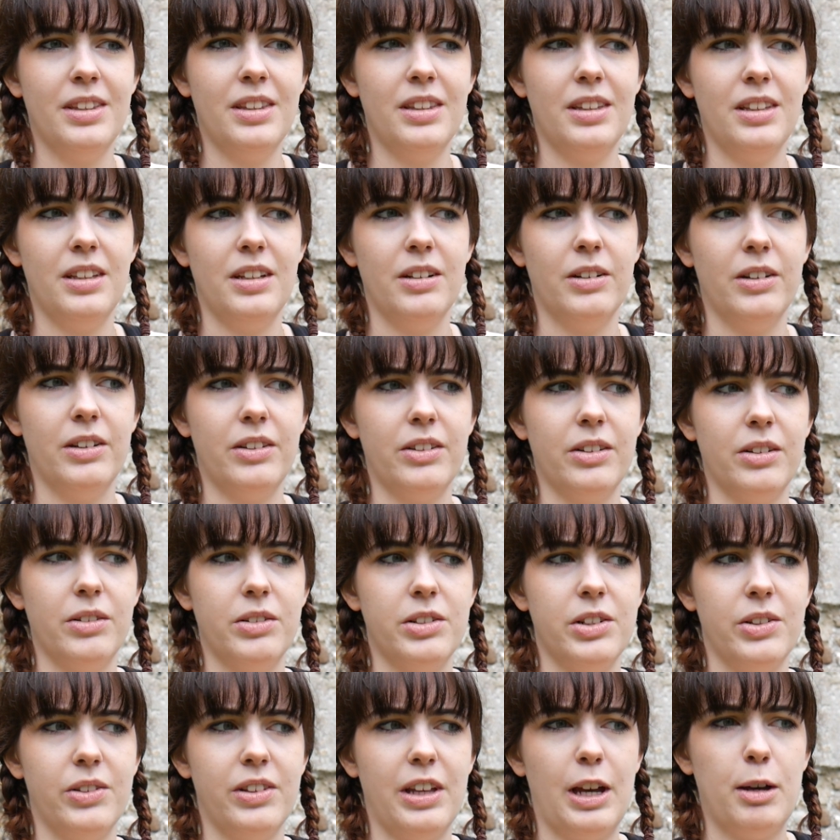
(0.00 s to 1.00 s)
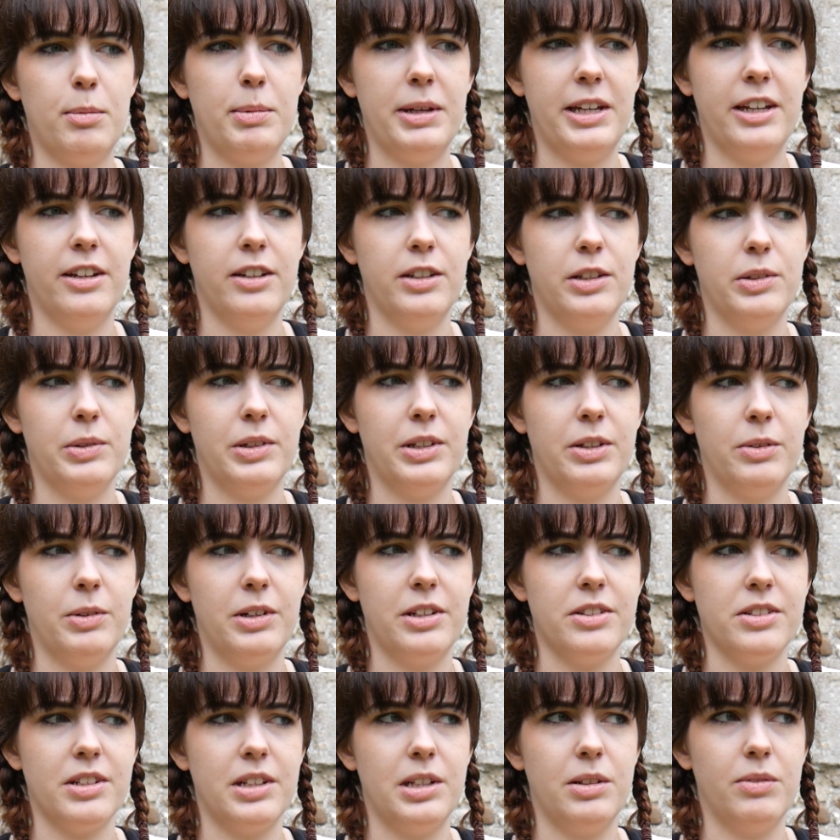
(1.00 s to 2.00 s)
You asked her if she was happy here. You were going to
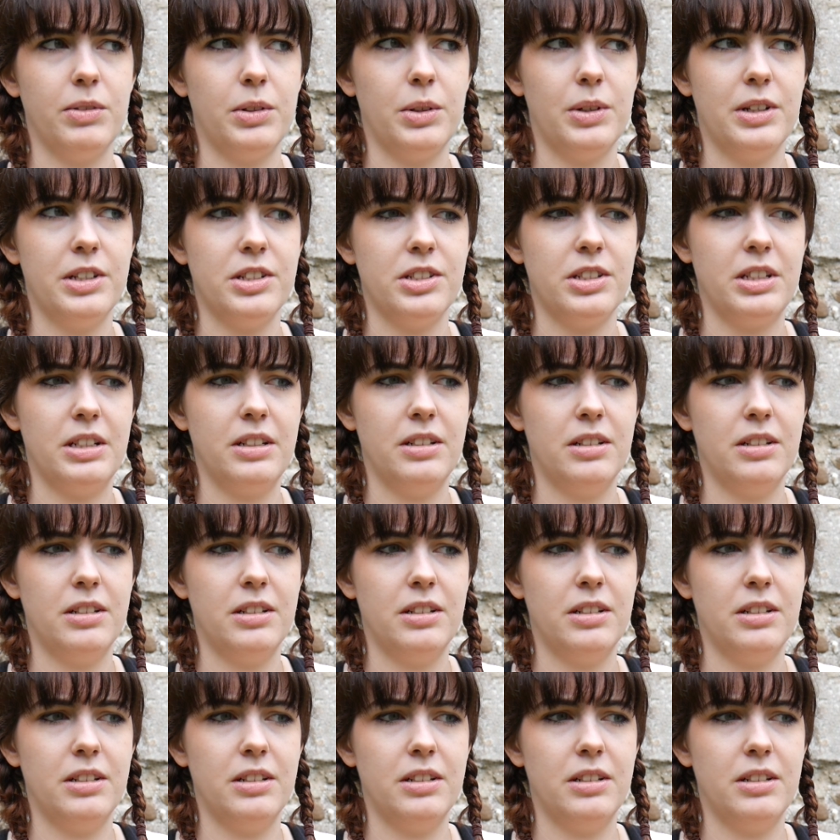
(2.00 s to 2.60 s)
ask another question.